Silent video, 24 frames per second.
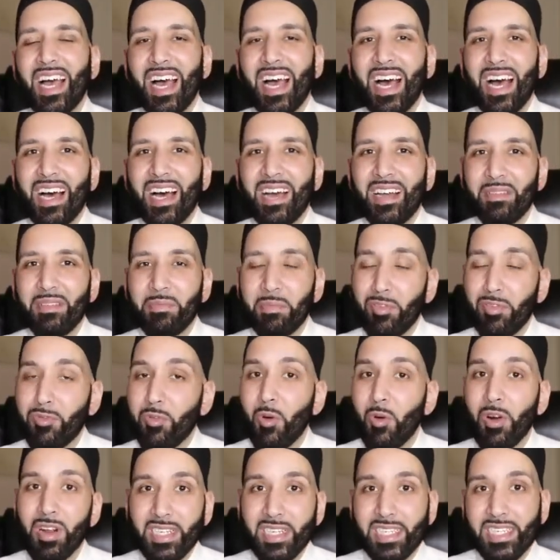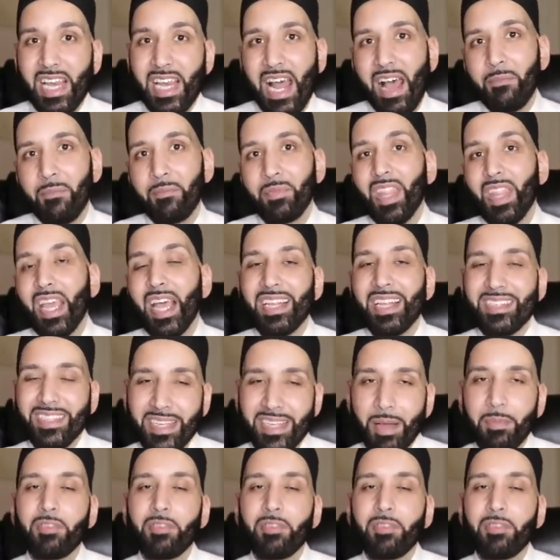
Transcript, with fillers: uh, before Islam and